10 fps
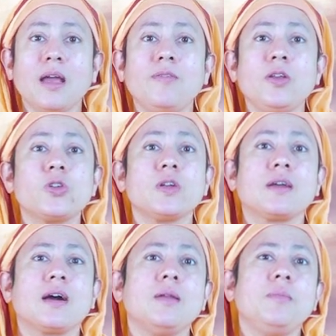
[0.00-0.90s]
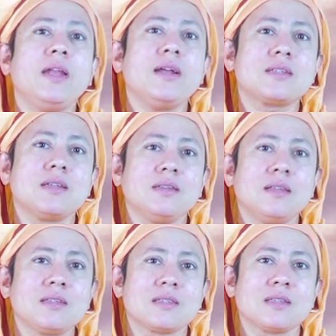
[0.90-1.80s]
evolution culminates in
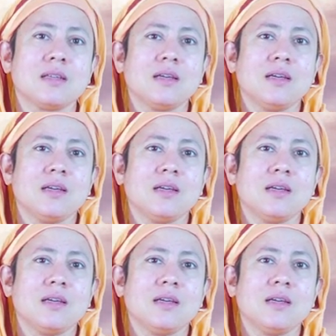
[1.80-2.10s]
this.